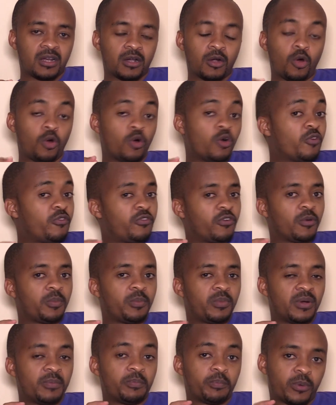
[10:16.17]
go for
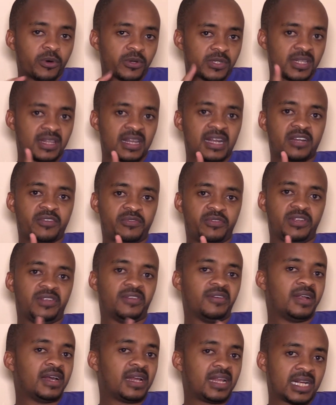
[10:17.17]
post that video
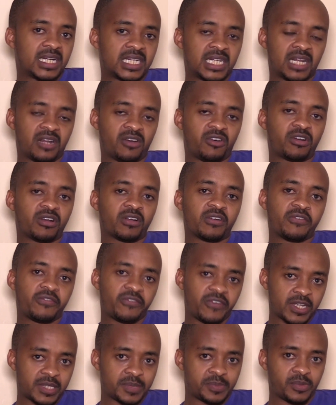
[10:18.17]
directly on
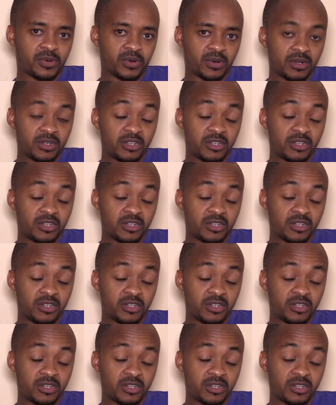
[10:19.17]
Facebook.